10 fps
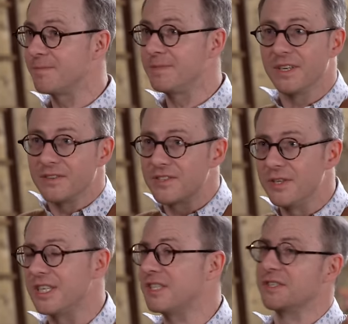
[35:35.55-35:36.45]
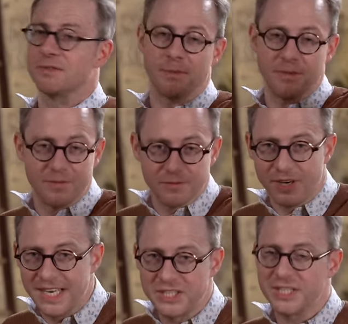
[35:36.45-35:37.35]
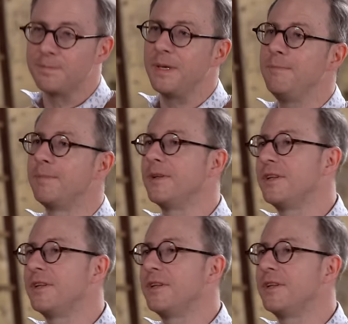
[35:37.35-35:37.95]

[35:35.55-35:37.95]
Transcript: You know, there's huge interest from religious people